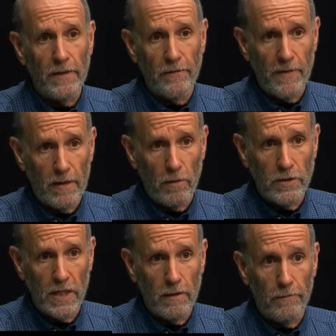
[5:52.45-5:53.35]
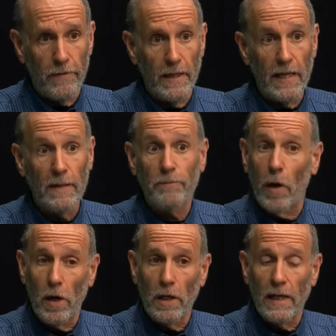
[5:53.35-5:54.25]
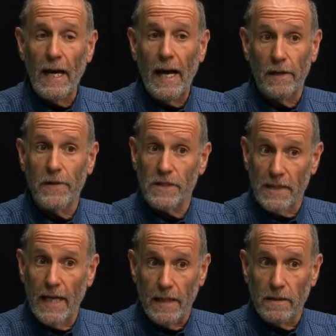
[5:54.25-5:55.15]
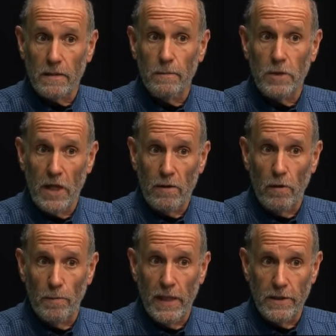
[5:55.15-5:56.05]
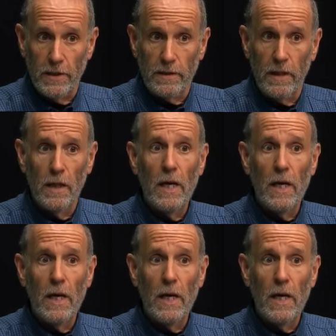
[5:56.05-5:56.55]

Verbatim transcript: the federal general fund, and partly out of the state's general budgets.